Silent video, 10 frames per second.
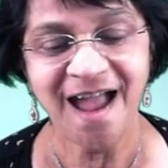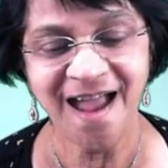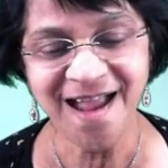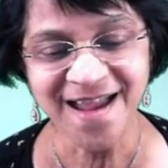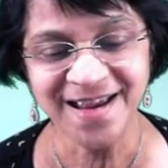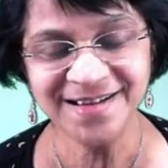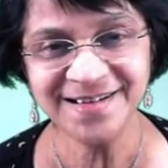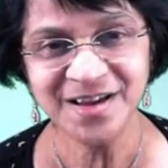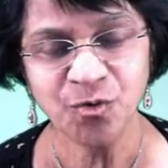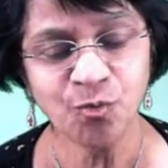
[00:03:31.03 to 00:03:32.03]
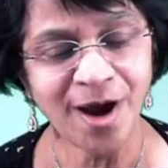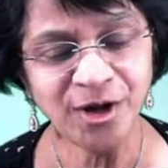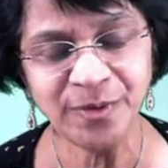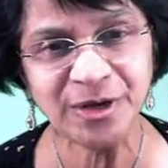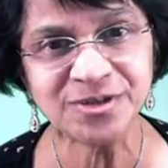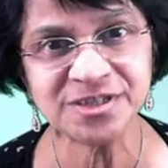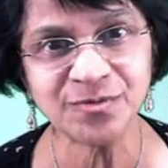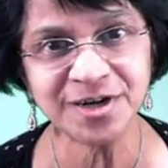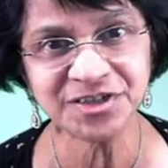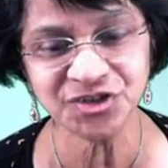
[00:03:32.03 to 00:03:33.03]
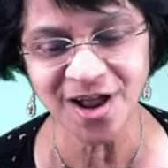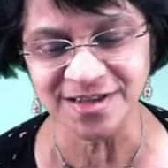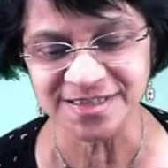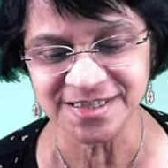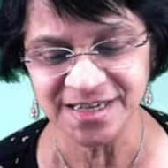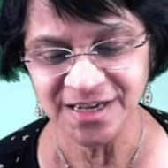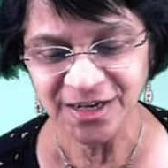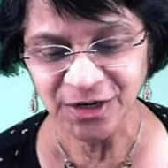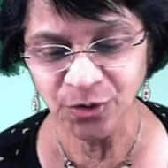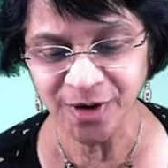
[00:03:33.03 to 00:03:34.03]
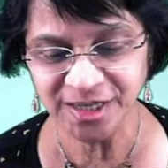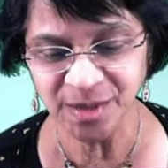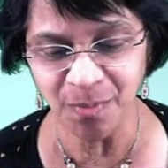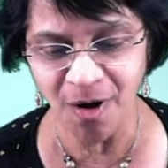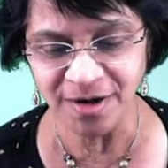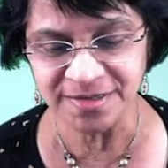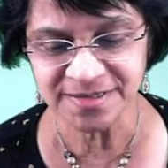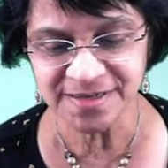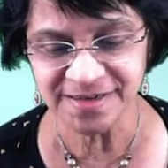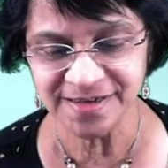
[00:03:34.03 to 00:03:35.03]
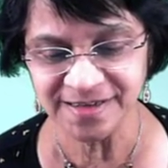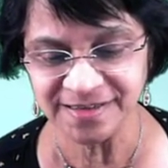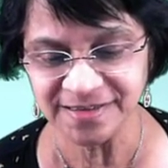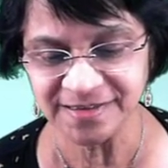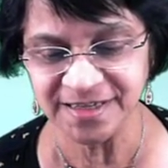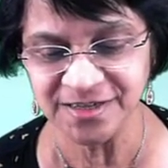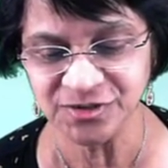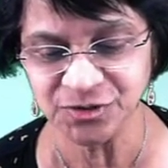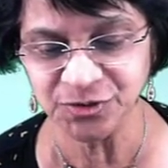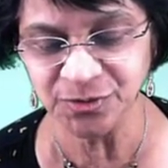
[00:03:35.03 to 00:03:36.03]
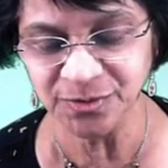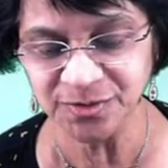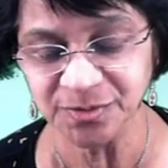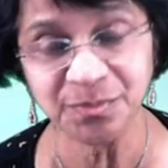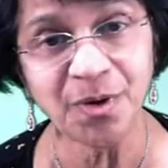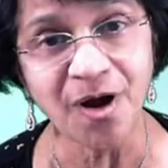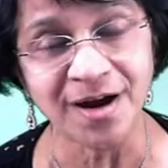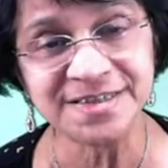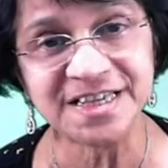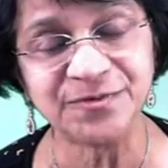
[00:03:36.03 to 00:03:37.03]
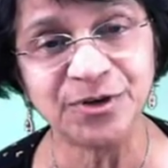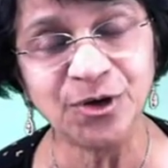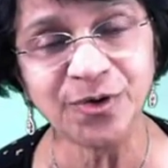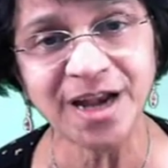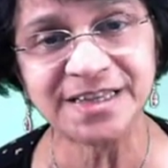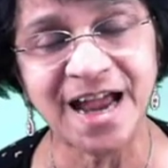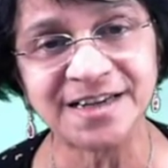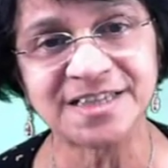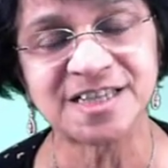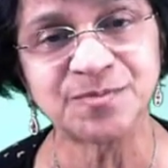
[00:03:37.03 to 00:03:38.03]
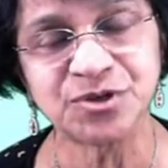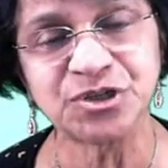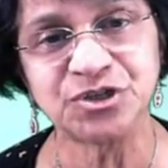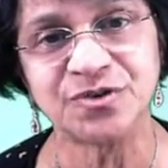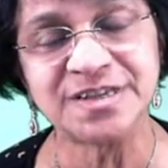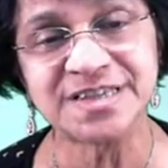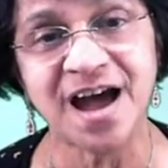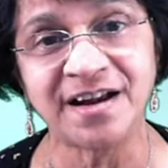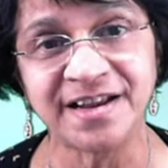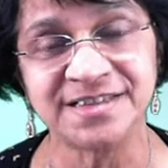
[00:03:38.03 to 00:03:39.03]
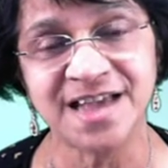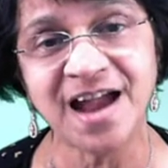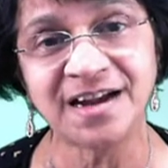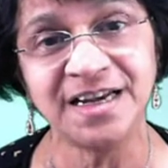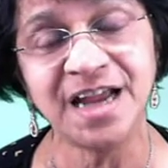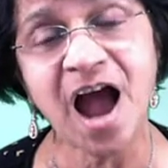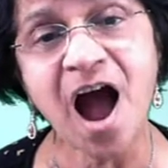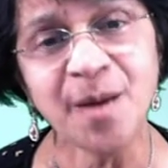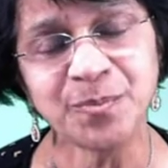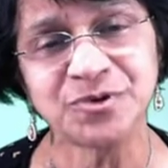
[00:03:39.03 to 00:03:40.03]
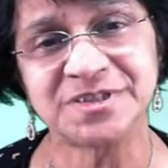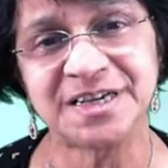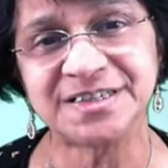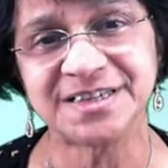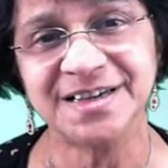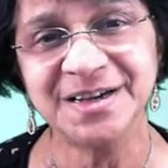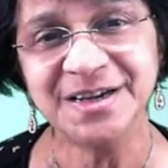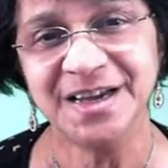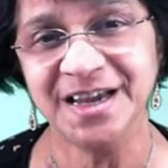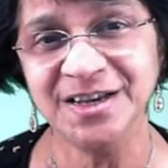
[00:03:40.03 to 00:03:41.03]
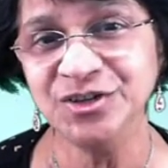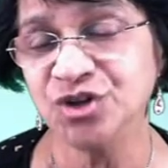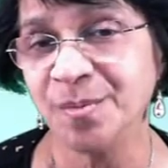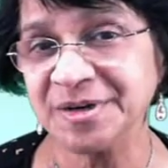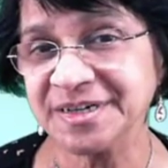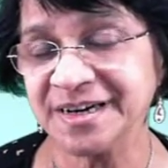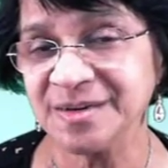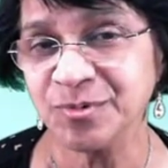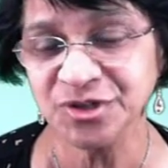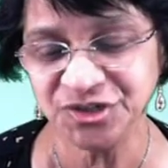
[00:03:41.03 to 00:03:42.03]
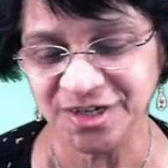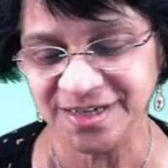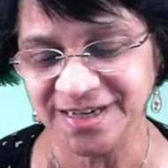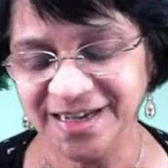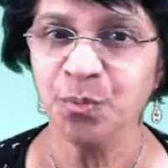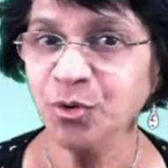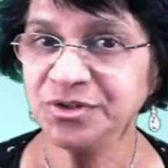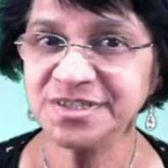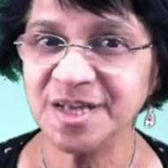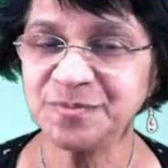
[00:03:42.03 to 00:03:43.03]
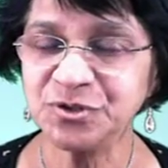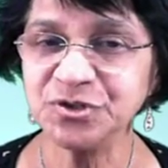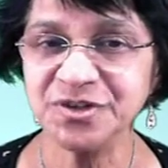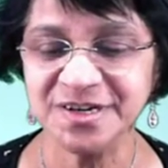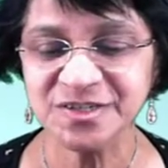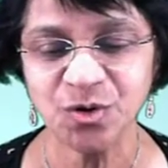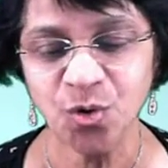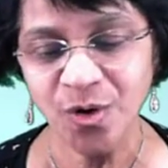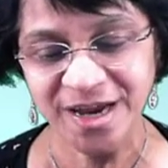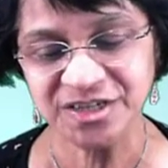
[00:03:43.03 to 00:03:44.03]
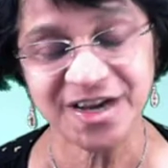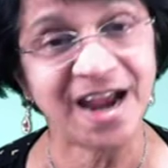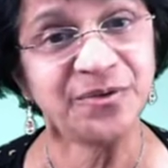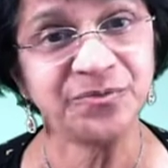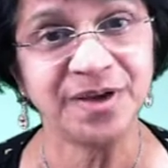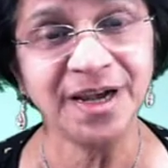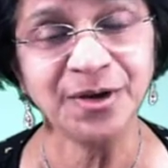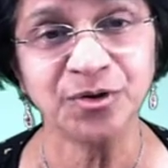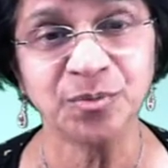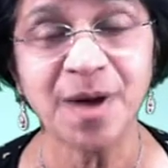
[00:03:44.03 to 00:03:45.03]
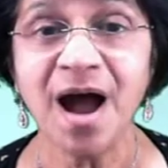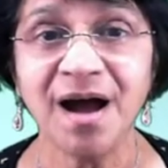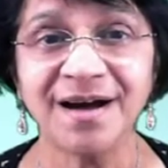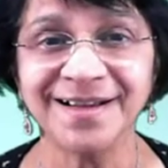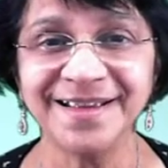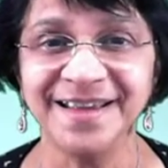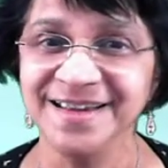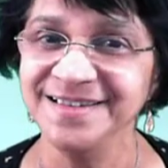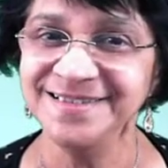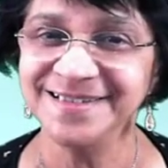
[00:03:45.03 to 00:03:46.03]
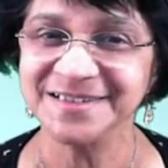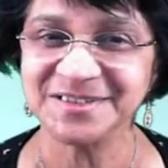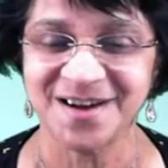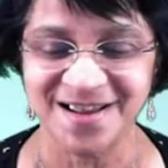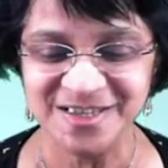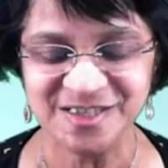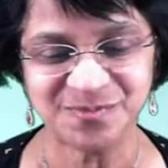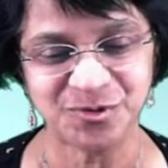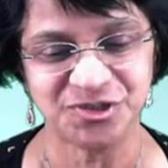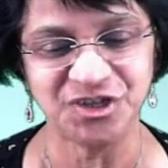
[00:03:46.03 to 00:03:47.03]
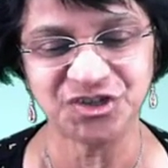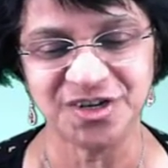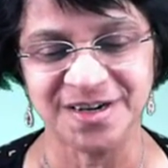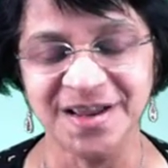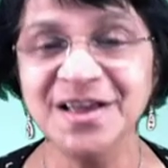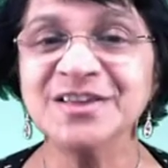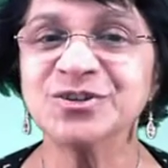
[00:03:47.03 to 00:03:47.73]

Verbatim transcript: And why do we use the word trans? Look at the bonds. These two bonds, if you look at that, the substituents are exactly opposite in geometrical position. Both the substituents OH and phenyl group are in trans position.